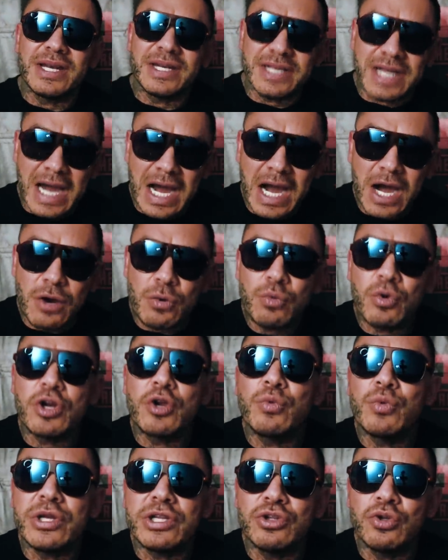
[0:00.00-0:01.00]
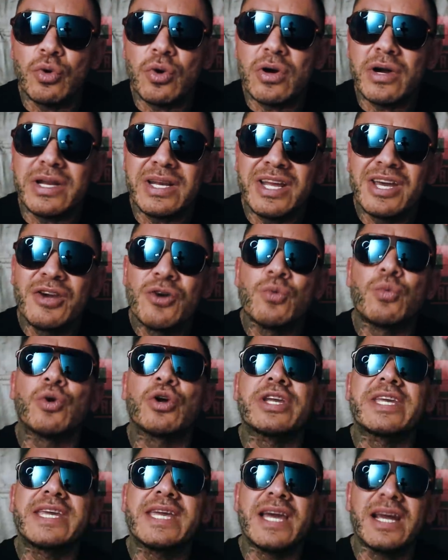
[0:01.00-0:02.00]
Now, what are we doing?
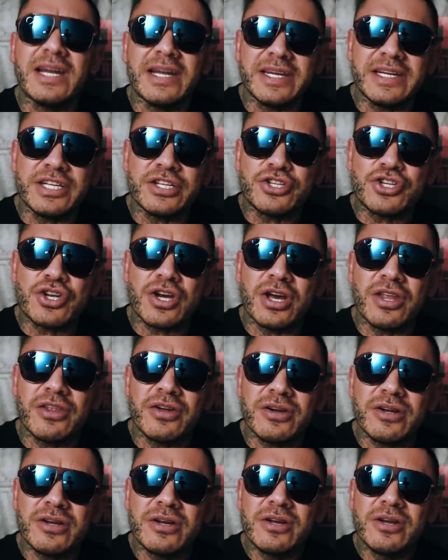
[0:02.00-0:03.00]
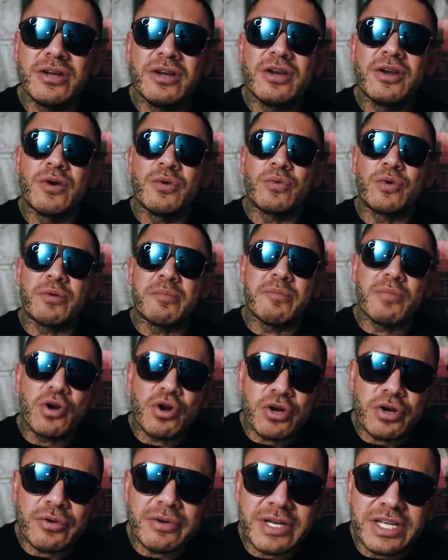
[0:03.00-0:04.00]
We're killing each other. We're
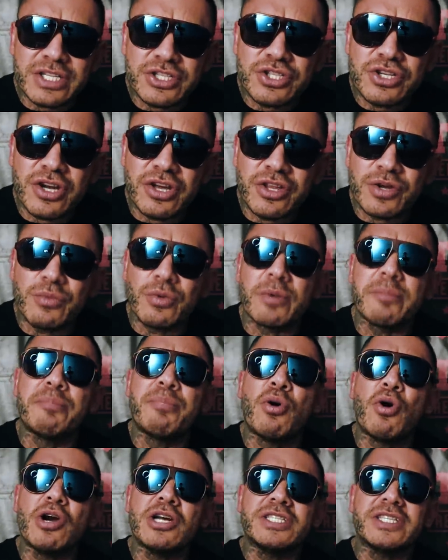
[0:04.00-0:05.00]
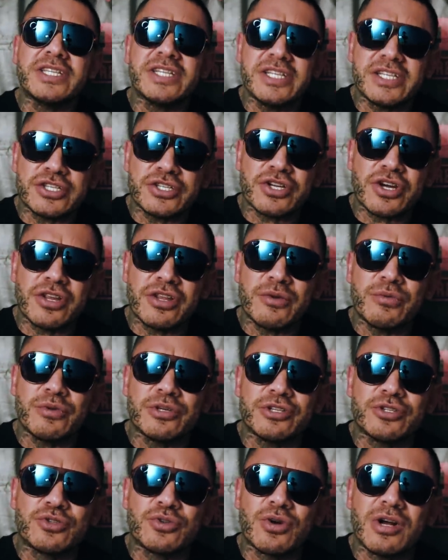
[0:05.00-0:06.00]
murdering each other. We're poisoning each other
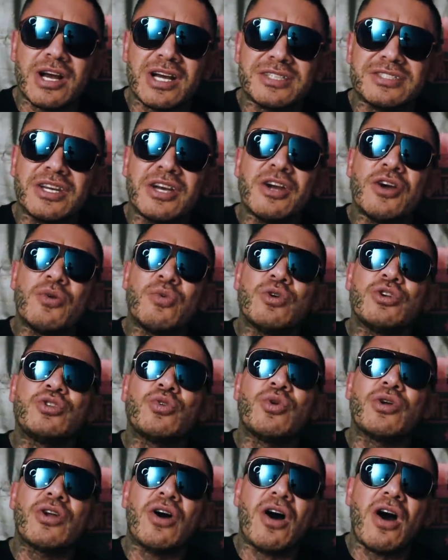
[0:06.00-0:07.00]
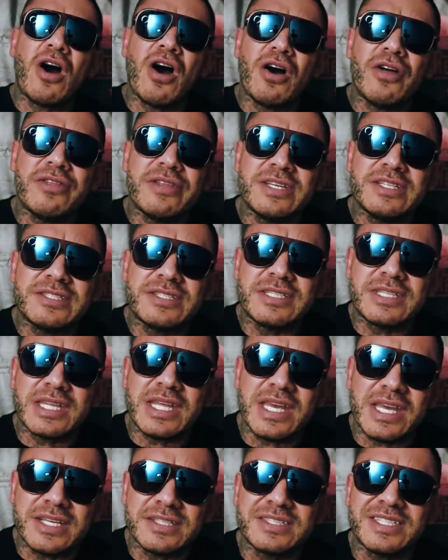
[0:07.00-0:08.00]
with drugs. We're doing all these
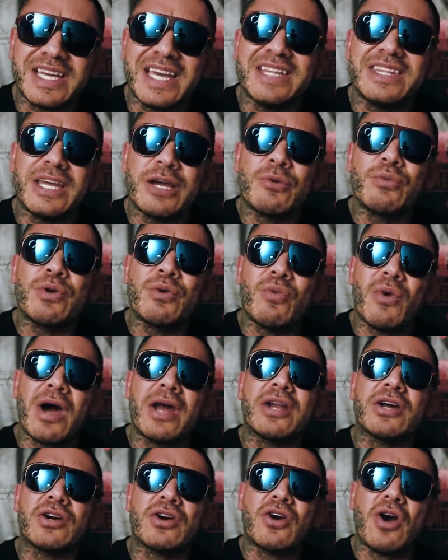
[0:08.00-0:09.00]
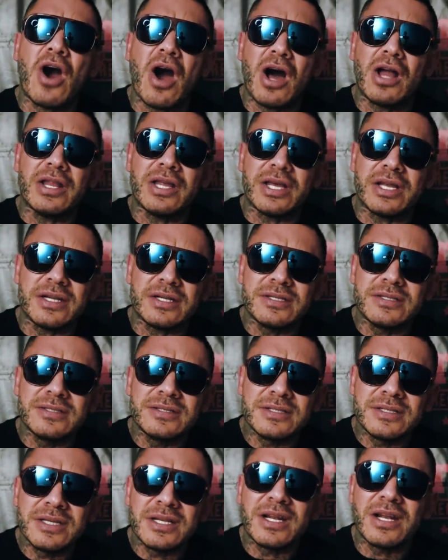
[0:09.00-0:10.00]
things, and then we want to call it
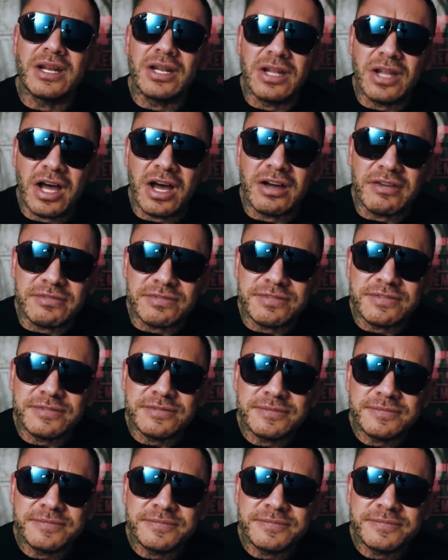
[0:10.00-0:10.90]
love.